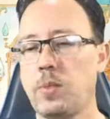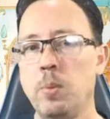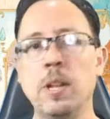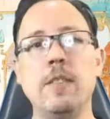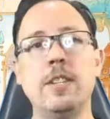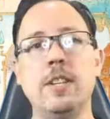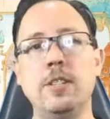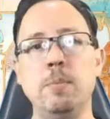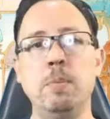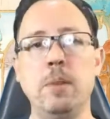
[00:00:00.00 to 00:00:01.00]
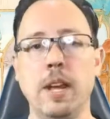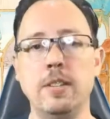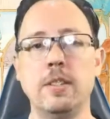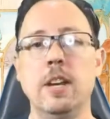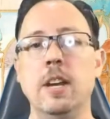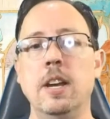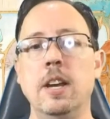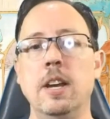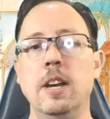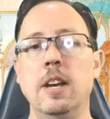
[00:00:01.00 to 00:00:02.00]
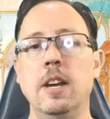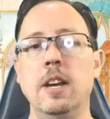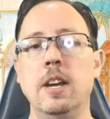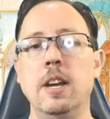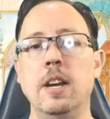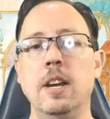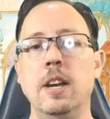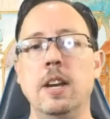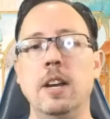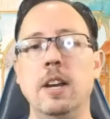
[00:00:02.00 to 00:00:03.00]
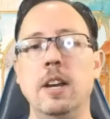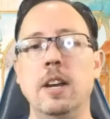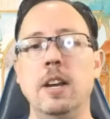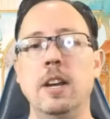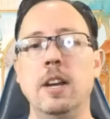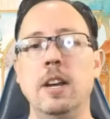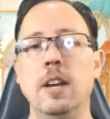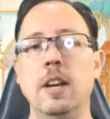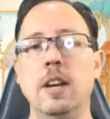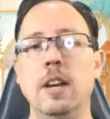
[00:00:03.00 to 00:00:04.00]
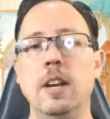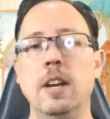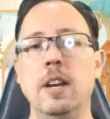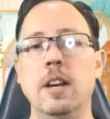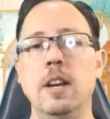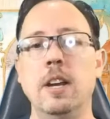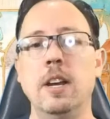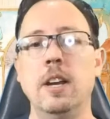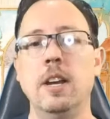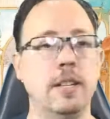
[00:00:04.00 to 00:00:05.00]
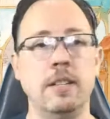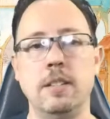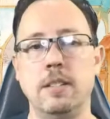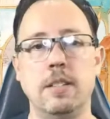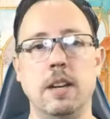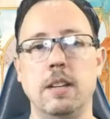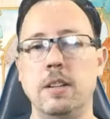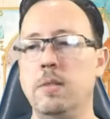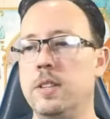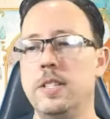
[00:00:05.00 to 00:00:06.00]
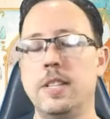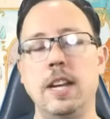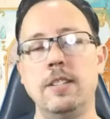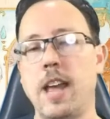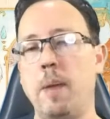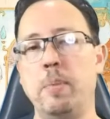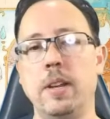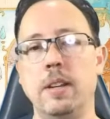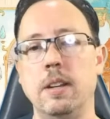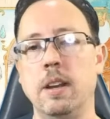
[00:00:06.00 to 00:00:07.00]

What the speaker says: we'll have a system in place for anything missing. Hey, I didn't, these things happen.